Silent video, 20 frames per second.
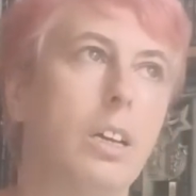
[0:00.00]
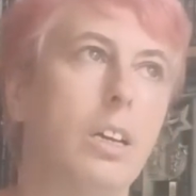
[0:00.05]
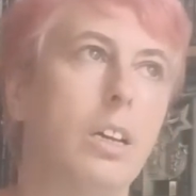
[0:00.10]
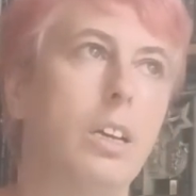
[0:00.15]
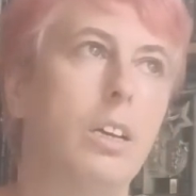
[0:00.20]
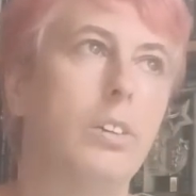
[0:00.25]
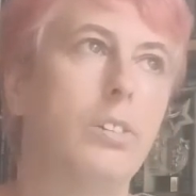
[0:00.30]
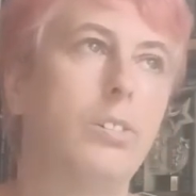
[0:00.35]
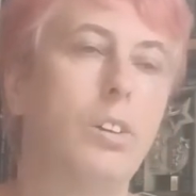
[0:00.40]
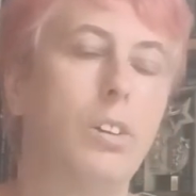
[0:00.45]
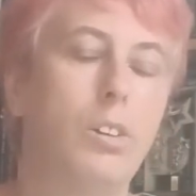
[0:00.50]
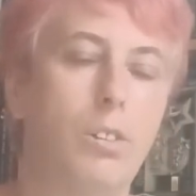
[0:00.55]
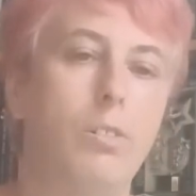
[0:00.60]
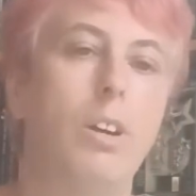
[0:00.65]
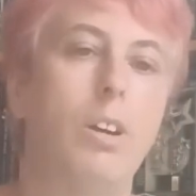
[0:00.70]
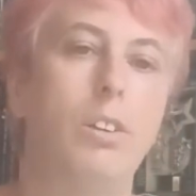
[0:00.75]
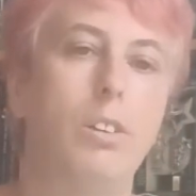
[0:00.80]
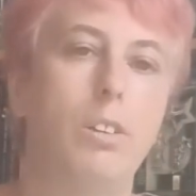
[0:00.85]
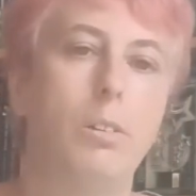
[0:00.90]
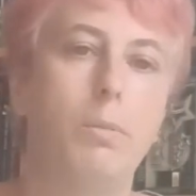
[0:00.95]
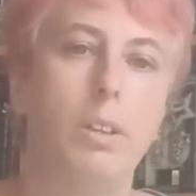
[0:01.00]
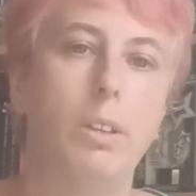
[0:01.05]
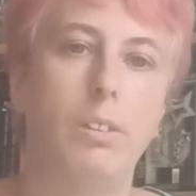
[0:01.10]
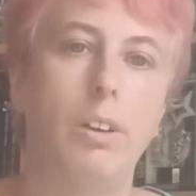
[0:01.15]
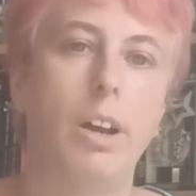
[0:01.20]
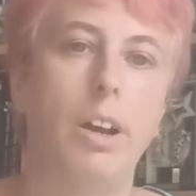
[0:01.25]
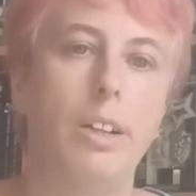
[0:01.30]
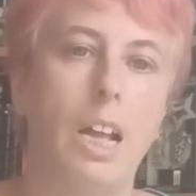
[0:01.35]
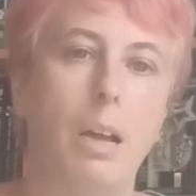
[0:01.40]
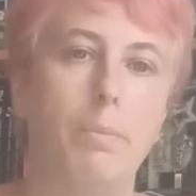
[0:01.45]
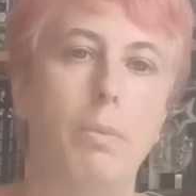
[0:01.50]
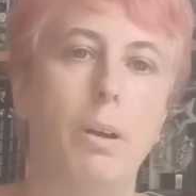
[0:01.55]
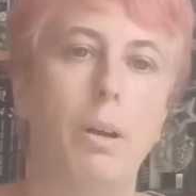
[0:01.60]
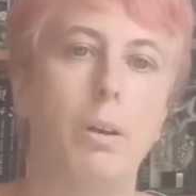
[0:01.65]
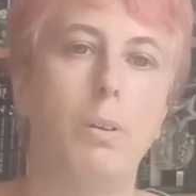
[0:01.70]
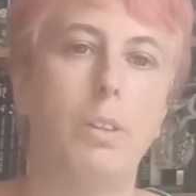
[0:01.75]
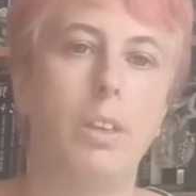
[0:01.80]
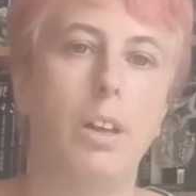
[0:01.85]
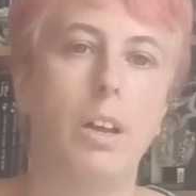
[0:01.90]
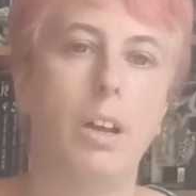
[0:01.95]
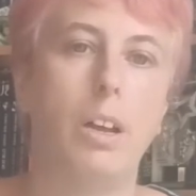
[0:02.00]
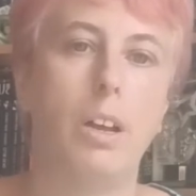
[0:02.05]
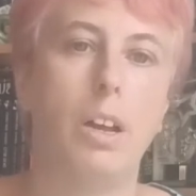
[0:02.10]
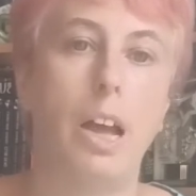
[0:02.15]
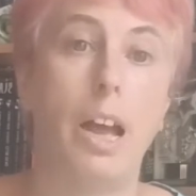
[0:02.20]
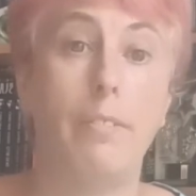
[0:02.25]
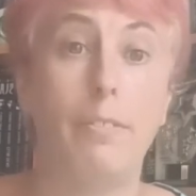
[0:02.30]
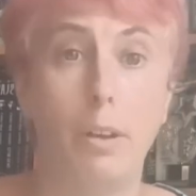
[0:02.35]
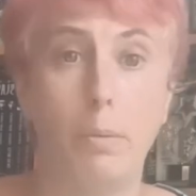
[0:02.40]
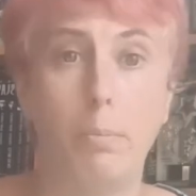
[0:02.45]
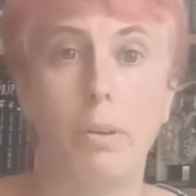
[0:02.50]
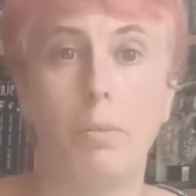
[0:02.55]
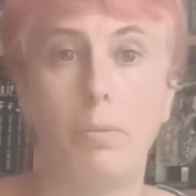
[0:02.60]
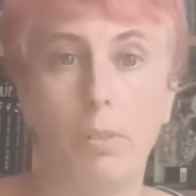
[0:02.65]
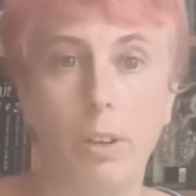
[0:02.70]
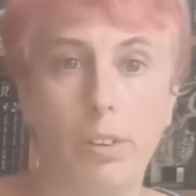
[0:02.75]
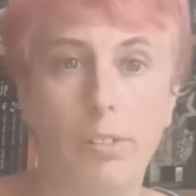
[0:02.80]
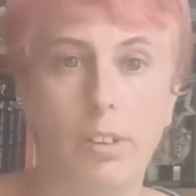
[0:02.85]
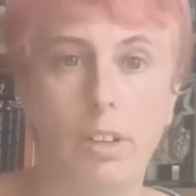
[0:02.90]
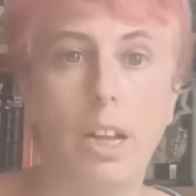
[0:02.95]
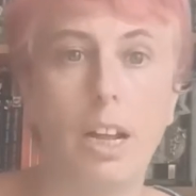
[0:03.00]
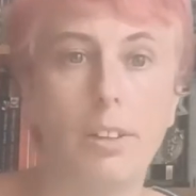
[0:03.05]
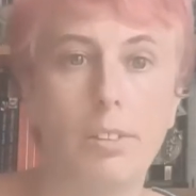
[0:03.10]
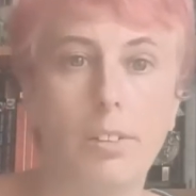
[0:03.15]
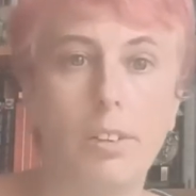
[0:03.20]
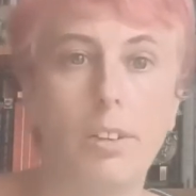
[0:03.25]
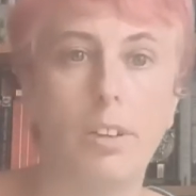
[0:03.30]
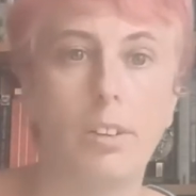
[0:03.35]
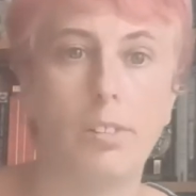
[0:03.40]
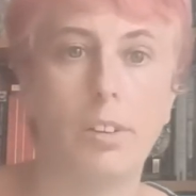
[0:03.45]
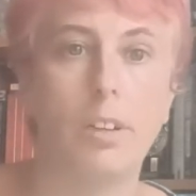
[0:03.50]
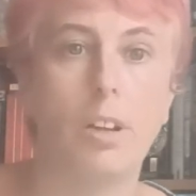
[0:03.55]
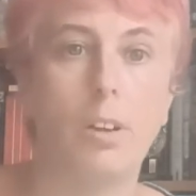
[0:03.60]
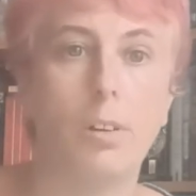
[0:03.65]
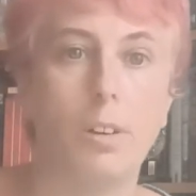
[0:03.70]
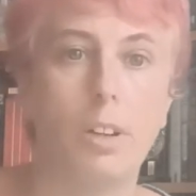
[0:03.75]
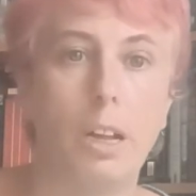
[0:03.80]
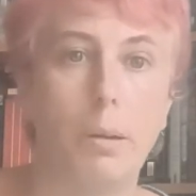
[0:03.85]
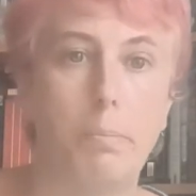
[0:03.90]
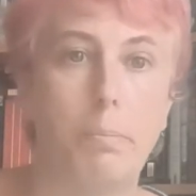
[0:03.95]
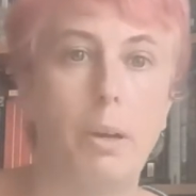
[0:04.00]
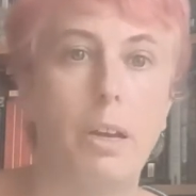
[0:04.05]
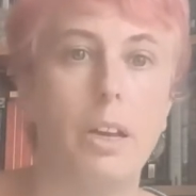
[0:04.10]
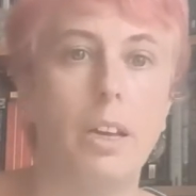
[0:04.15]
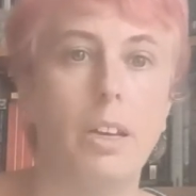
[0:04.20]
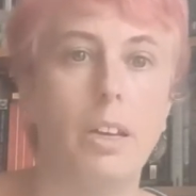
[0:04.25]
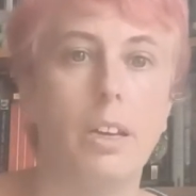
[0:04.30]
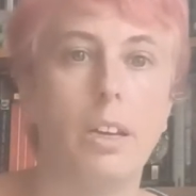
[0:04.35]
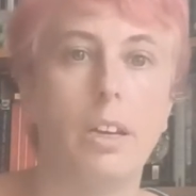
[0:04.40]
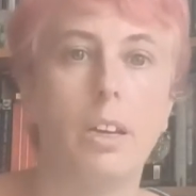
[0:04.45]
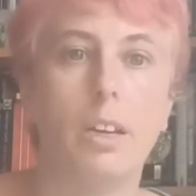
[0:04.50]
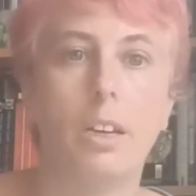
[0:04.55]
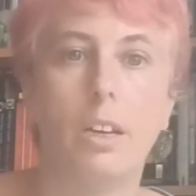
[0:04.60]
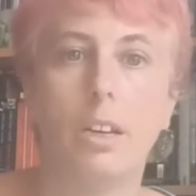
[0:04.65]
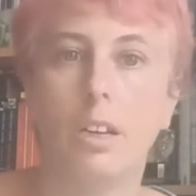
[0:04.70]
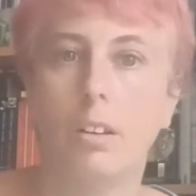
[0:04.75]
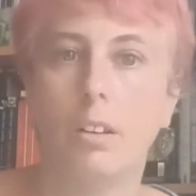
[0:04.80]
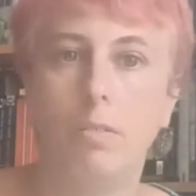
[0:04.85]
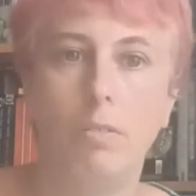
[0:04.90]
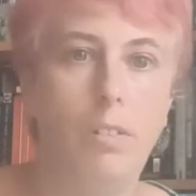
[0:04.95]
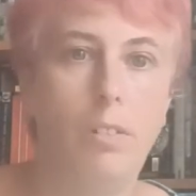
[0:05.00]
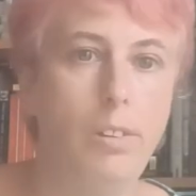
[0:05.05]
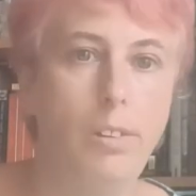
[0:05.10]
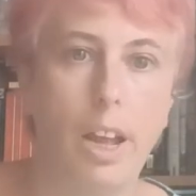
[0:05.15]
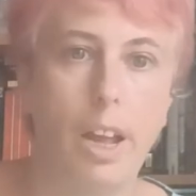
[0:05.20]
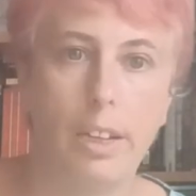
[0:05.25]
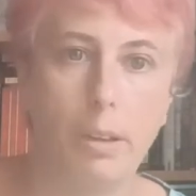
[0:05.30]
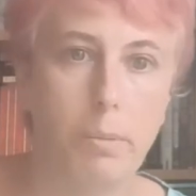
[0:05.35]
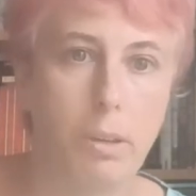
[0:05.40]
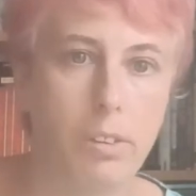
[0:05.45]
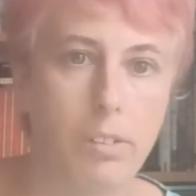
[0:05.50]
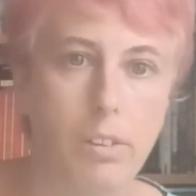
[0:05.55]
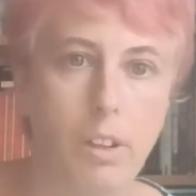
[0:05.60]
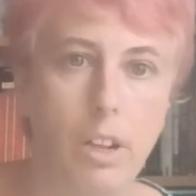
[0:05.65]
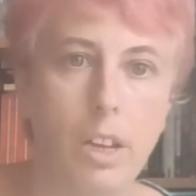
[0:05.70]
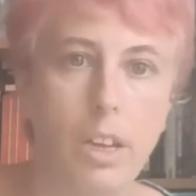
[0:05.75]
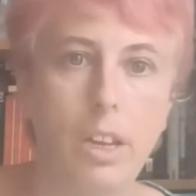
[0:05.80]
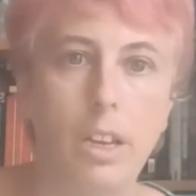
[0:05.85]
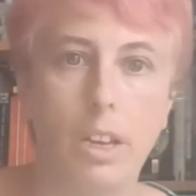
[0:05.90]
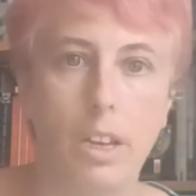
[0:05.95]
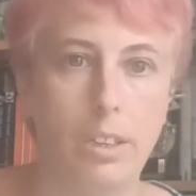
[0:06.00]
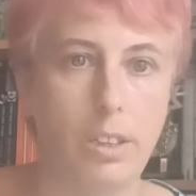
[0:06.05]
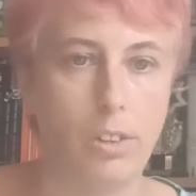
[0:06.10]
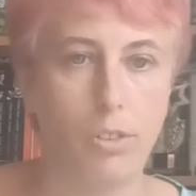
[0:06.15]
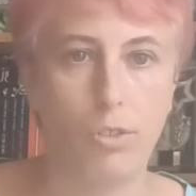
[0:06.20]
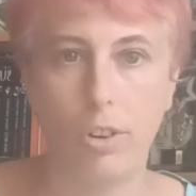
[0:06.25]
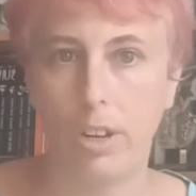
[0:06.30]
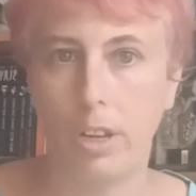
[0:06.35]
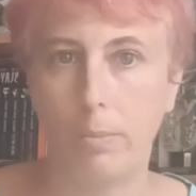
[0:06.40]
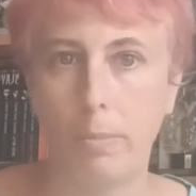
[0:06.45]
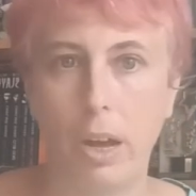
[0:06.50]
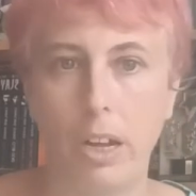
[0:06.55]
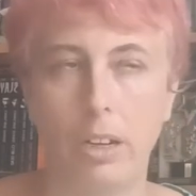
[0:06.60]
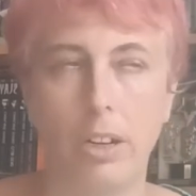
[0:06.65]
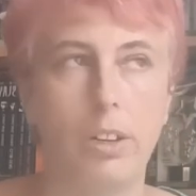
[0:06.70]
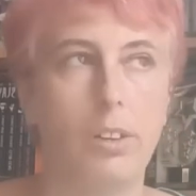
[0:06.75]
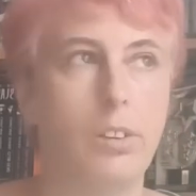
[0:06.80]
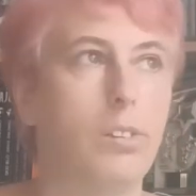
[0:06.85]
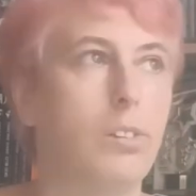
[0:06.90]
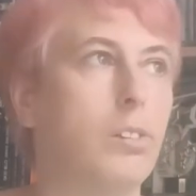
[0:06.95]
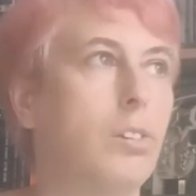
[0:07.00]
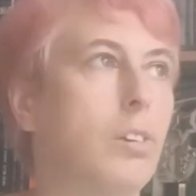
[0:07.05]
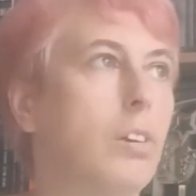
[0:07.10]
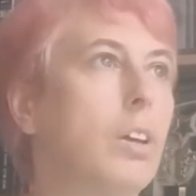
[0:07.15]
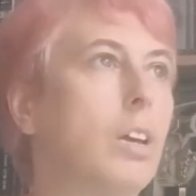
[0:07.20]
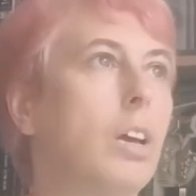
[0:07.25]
situation with Diane Abbott, with her having been reselected as a local MP unanimously in the trigger ballots,